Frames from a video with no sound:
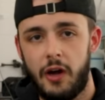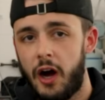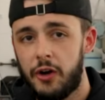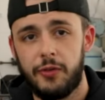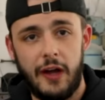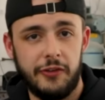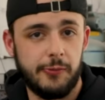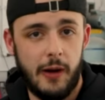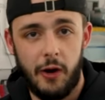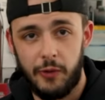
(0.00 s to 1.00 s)

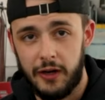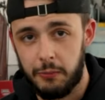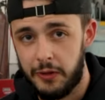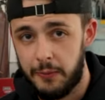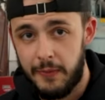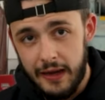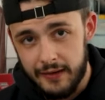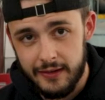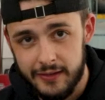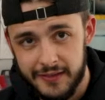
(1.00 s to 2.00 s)
100,000 mile recommended
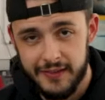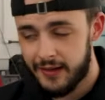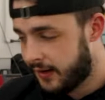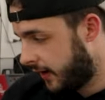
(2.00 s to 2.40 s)
maintenance,